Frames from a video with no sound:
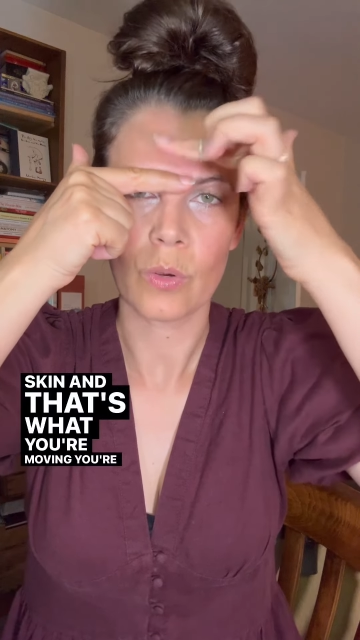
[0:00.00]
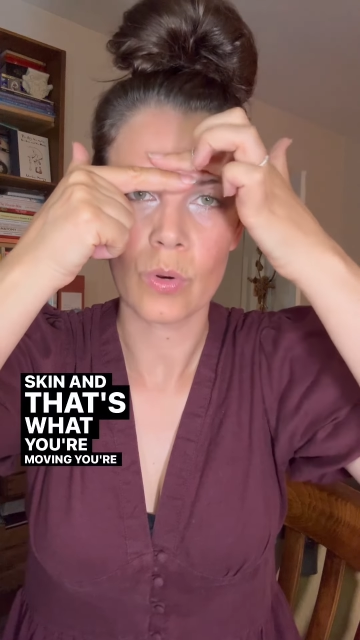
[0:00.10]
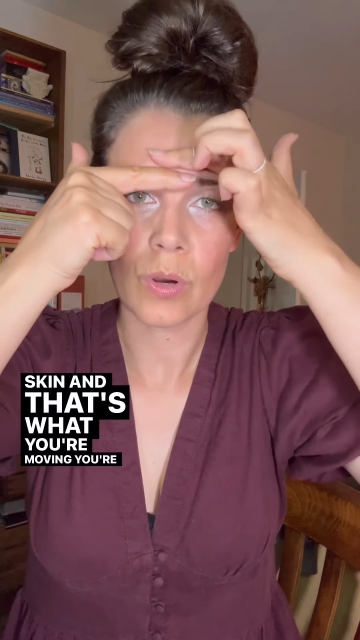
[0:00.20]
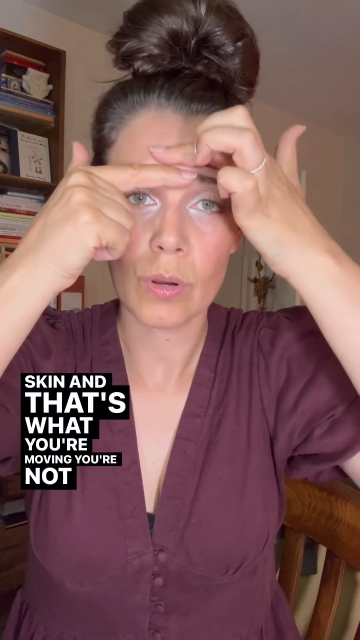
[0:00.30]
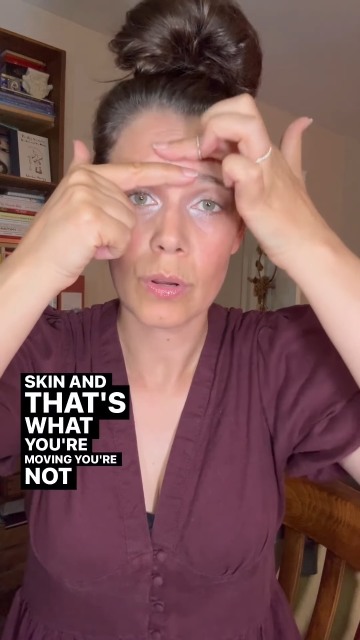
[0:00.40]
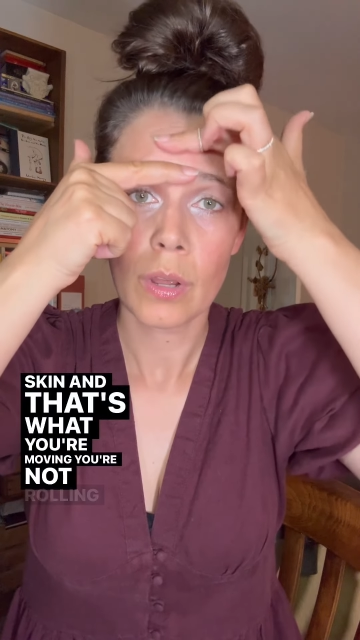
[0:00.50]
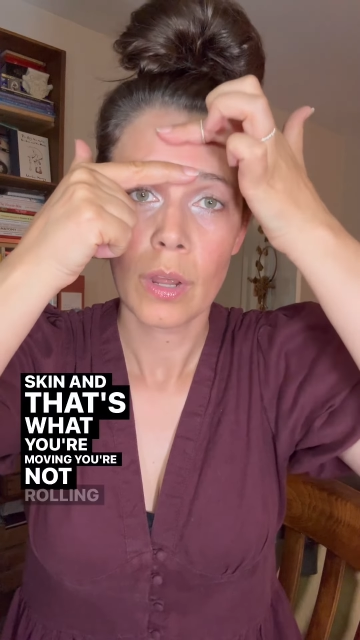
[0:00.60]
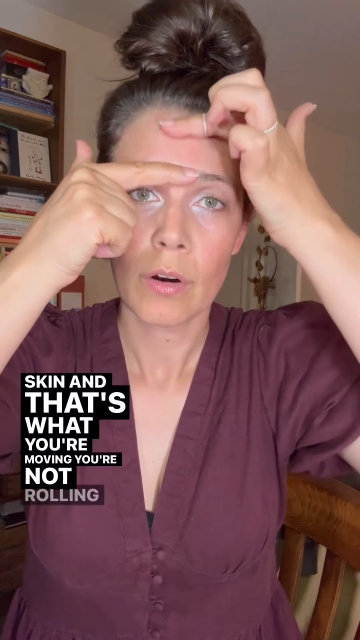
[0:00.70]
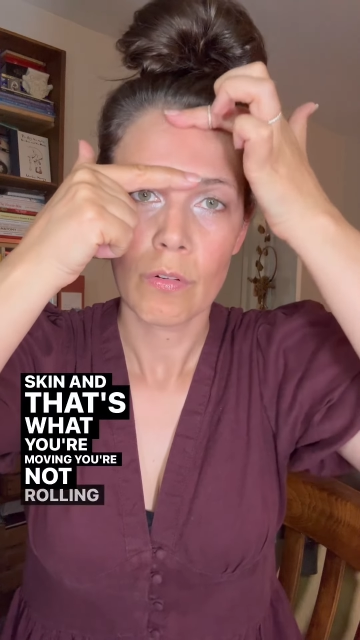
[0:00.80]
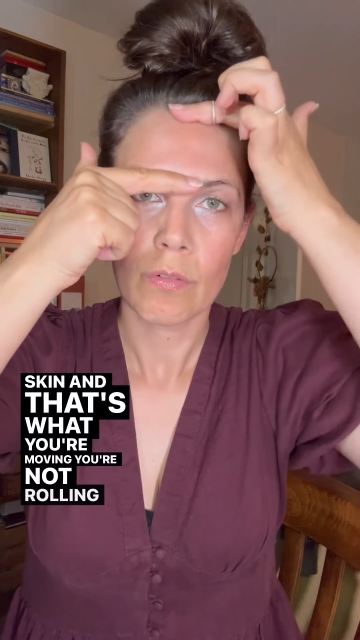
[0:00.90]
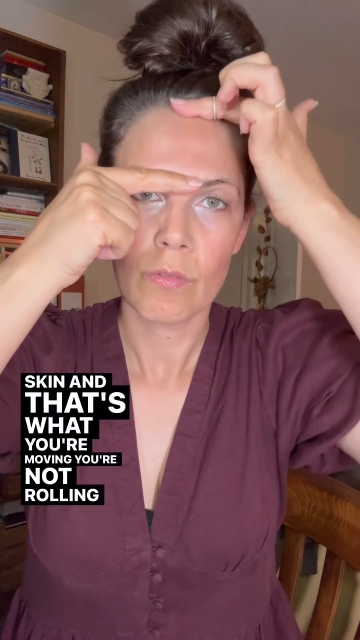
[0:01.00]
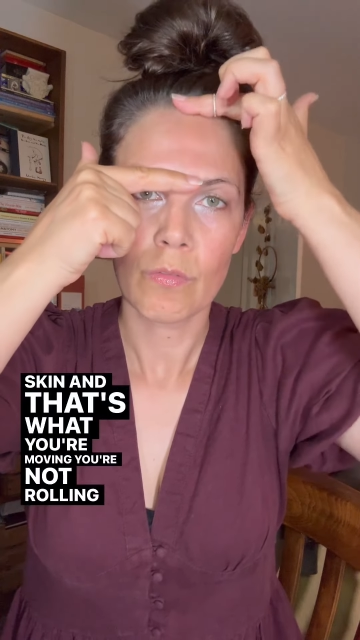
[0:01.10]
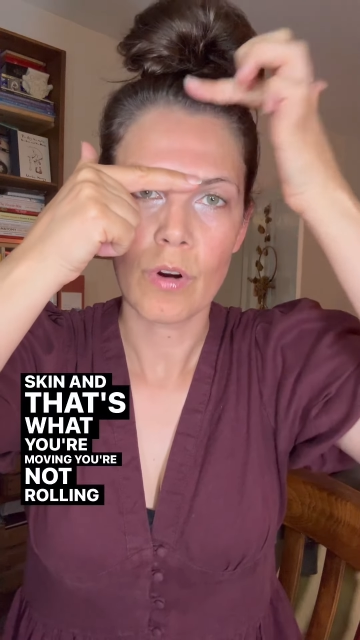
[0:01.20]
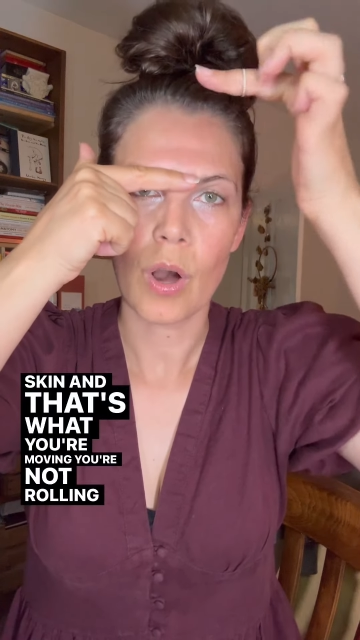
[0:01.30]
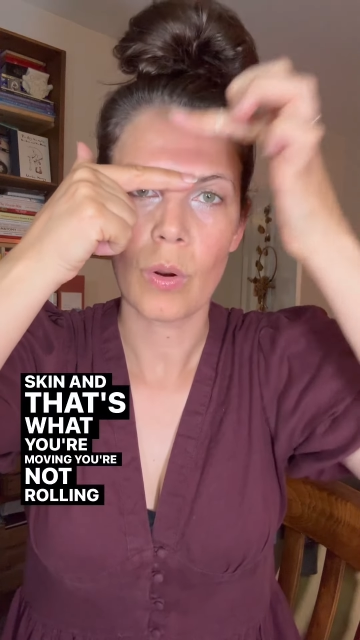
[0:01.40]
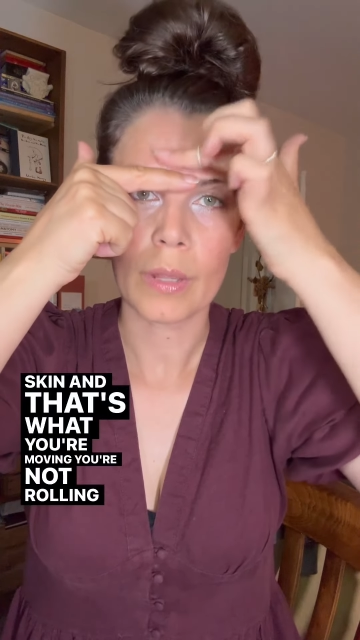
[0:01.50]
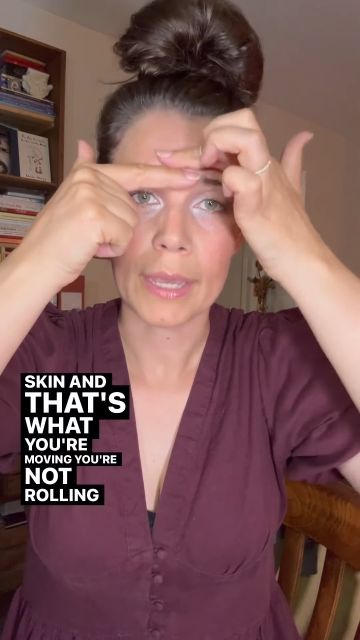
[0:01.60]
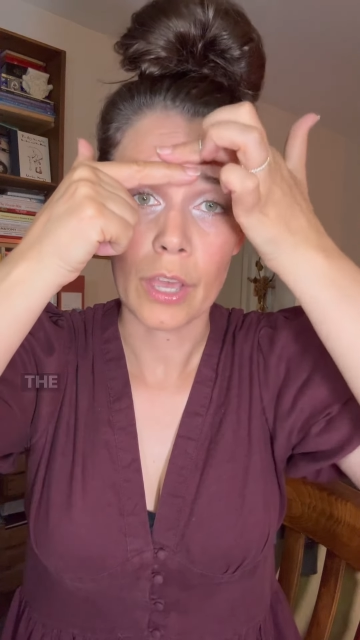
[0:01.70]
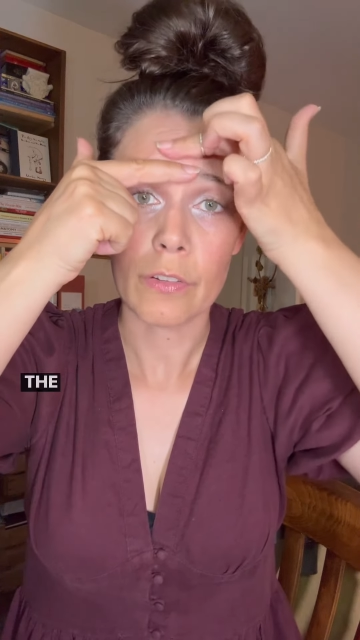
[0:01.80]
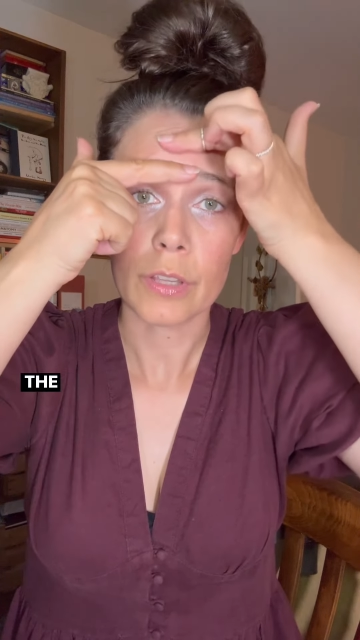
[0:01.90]
You're not rolling
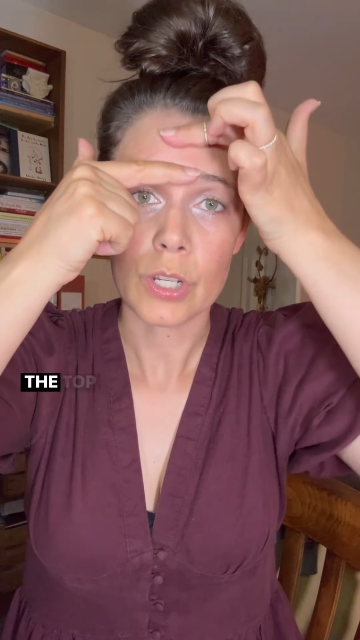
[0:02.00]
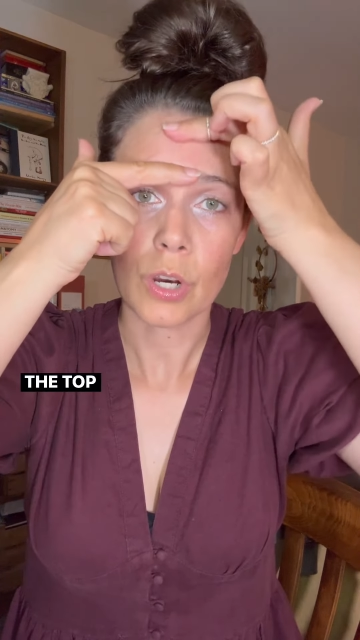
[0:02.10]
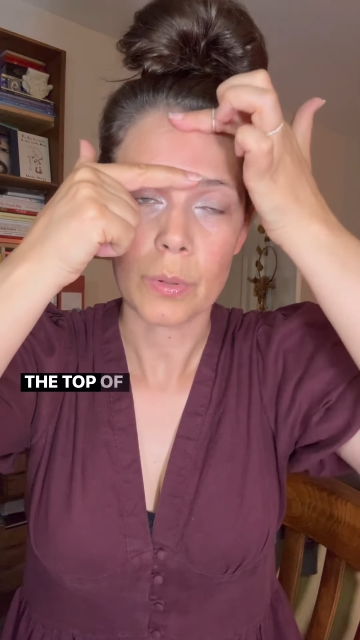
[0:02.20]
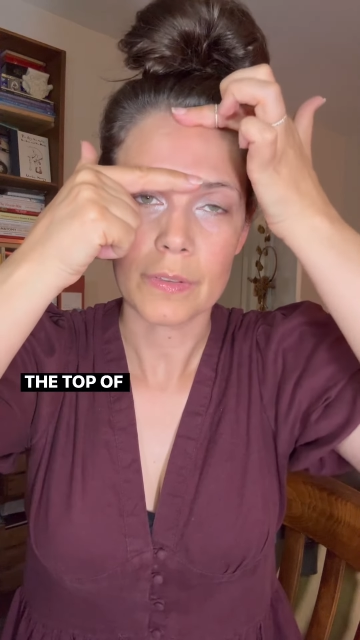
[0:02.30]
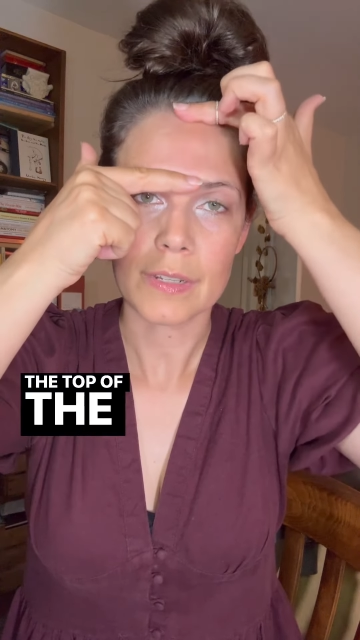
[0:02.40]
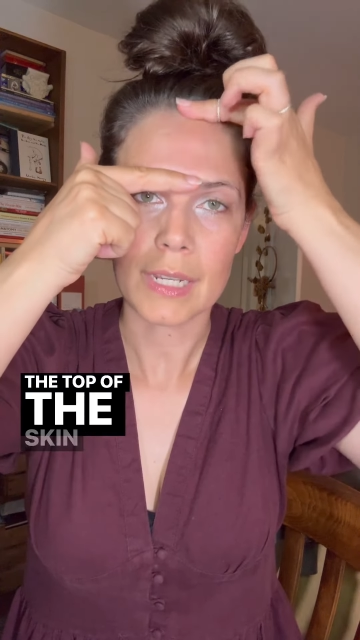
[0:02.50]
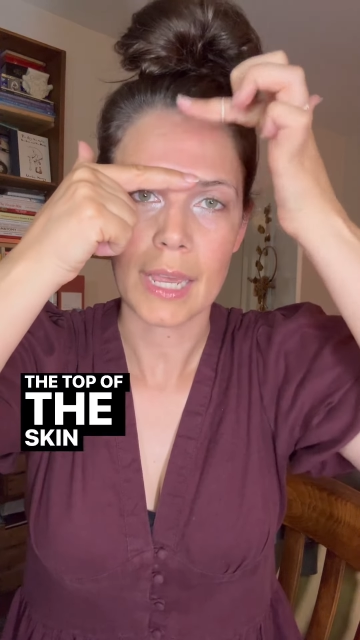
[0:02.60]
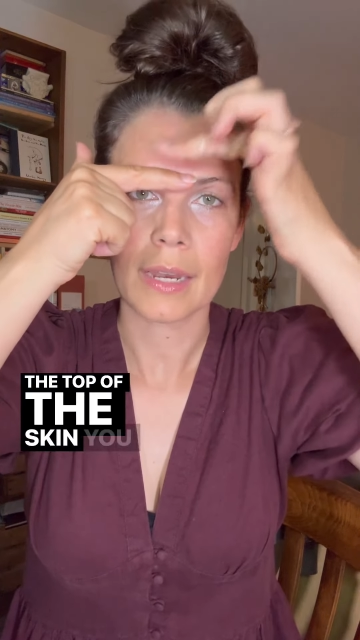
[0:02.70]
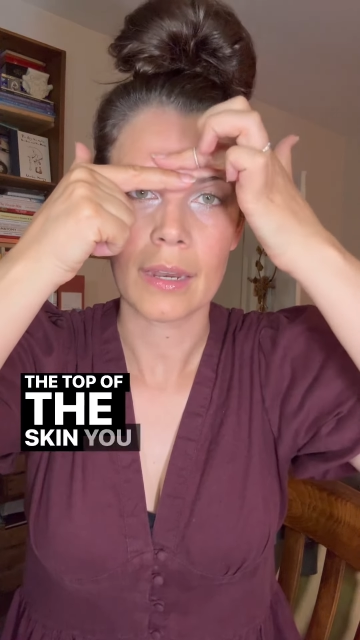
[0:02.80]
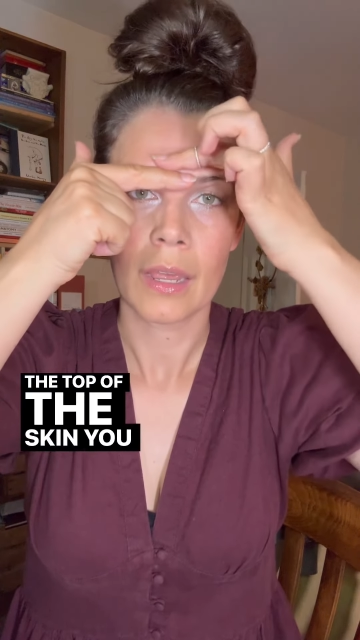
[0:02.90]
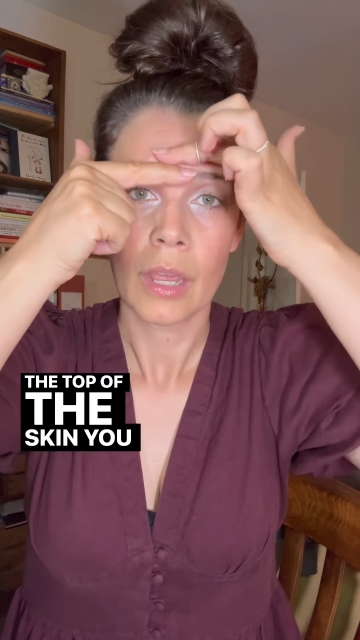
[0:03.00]
over the top of the skin.